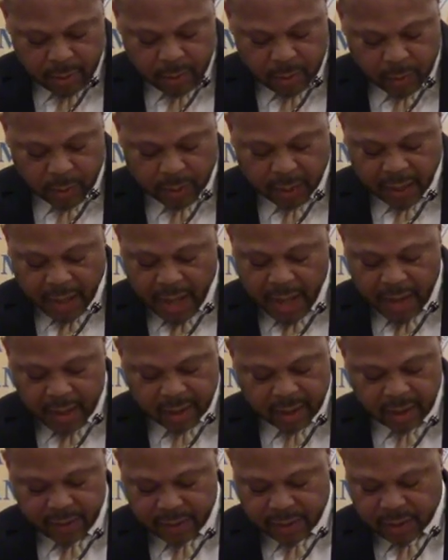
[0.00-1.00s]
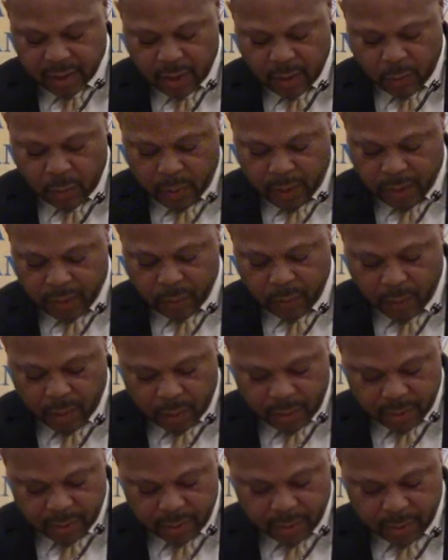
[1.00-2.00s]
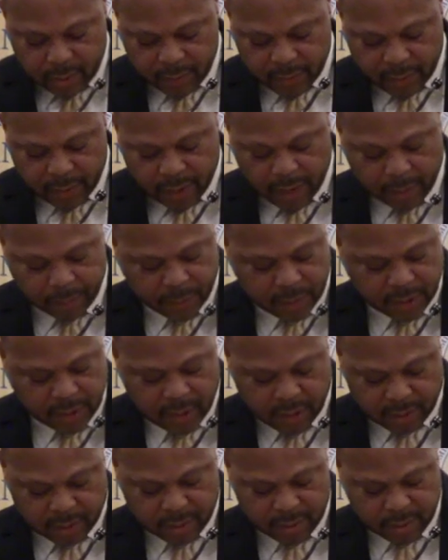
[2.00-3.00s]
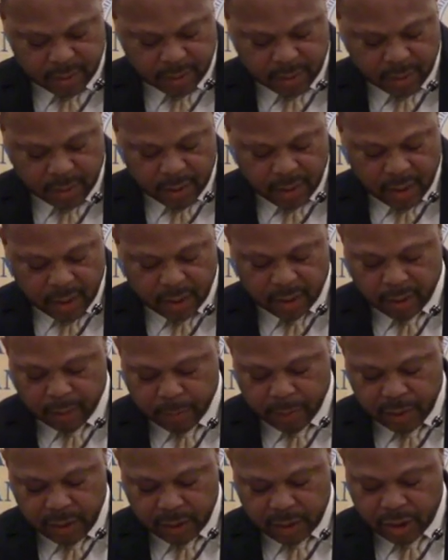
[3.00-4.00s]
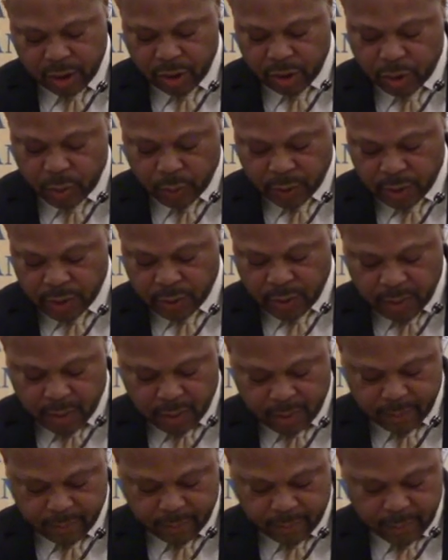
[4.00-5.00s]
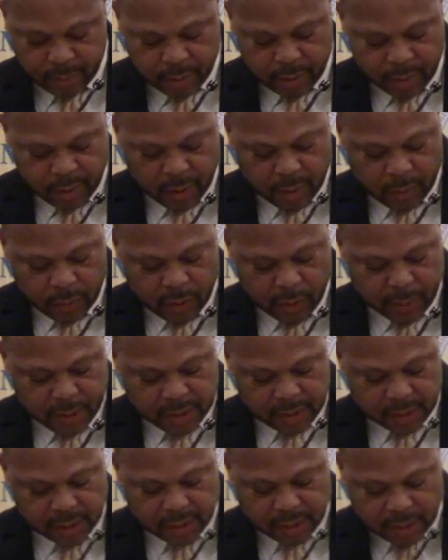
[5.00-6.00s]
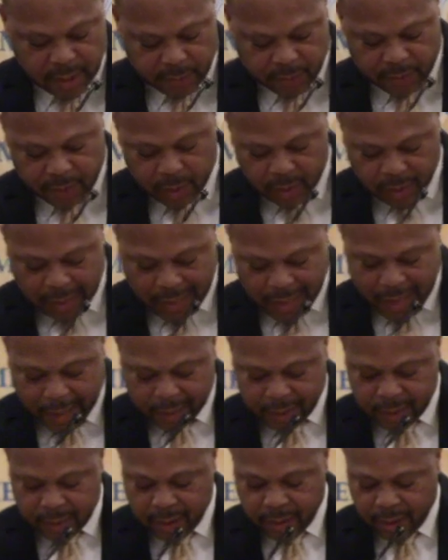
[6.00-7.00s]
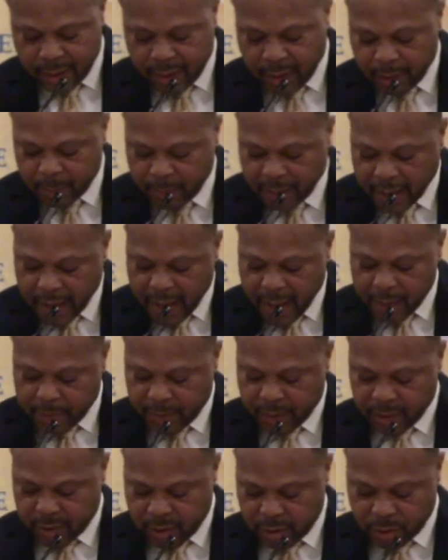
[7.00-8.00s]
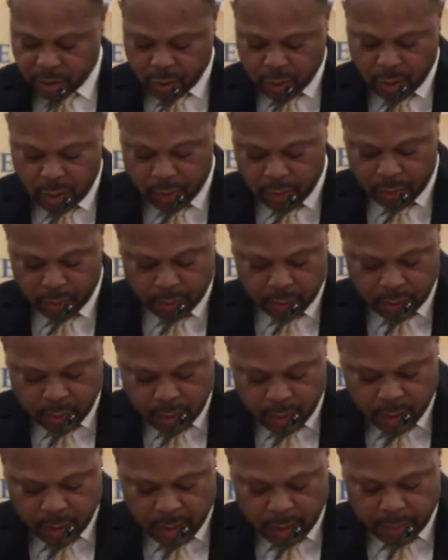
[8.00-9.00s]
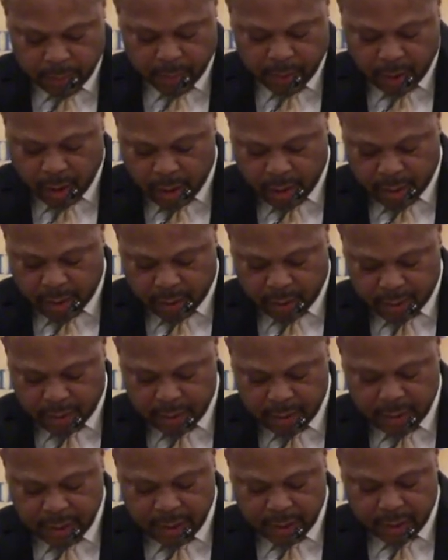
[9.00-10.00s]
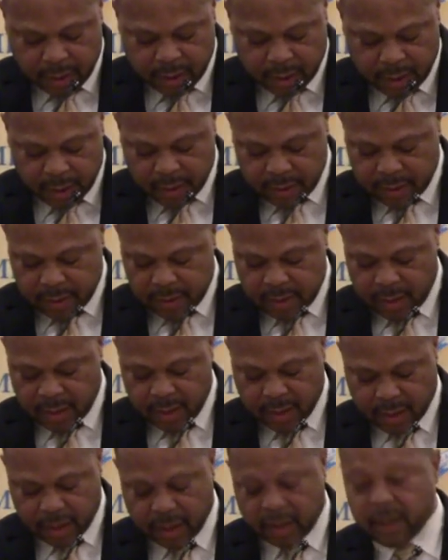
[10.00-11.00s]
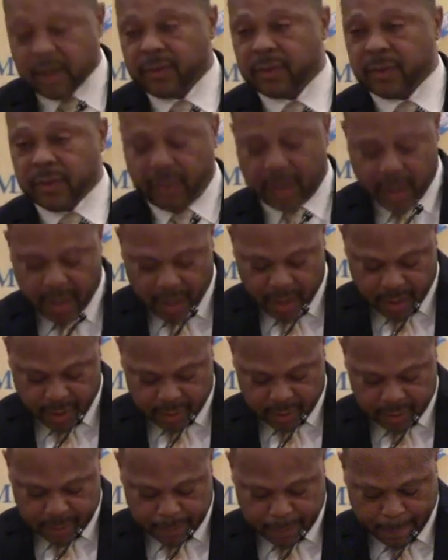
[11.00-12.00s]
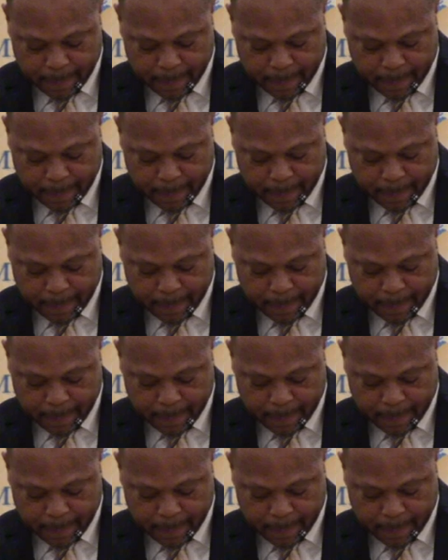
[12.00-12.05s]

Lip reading: when God gives someone wealth and possessions and the ability to enjoy them, we must accept their lot and be happy in their toil, because this is a gift of God.